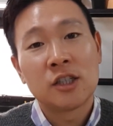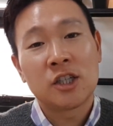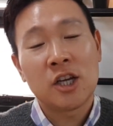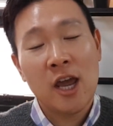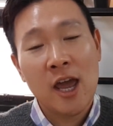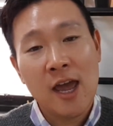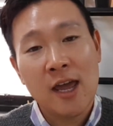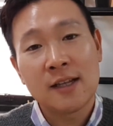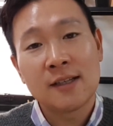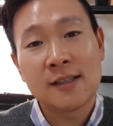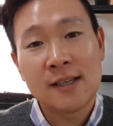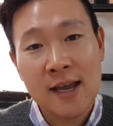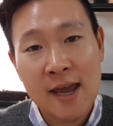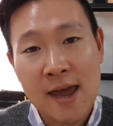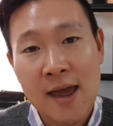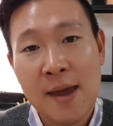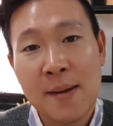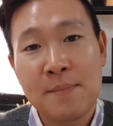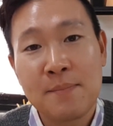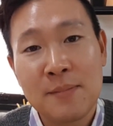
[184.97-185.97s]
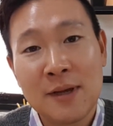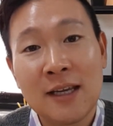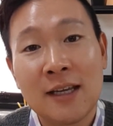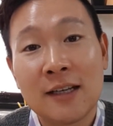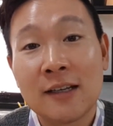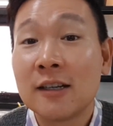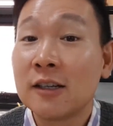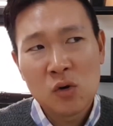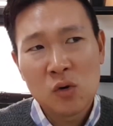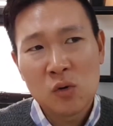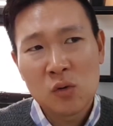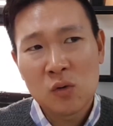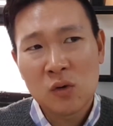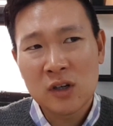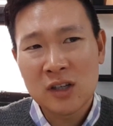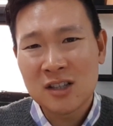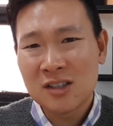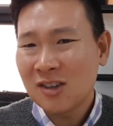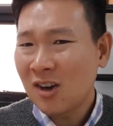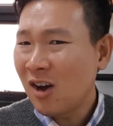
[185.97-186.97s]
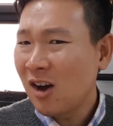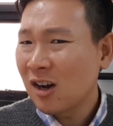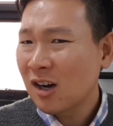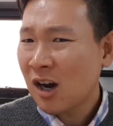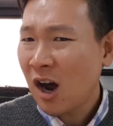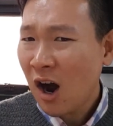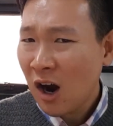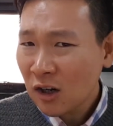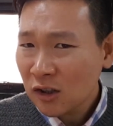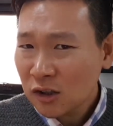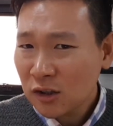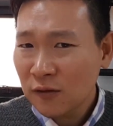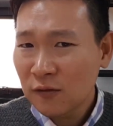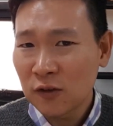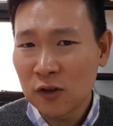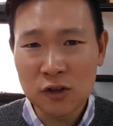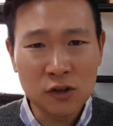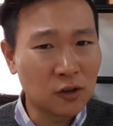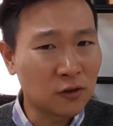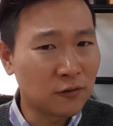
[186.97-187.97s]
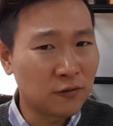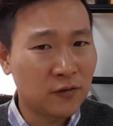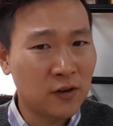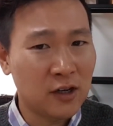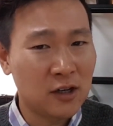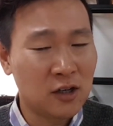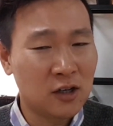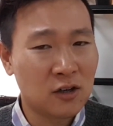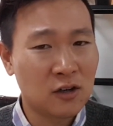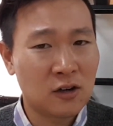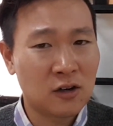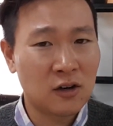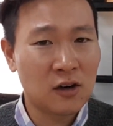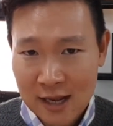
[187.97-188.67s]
Chae Tae-min, who is a controversial figure,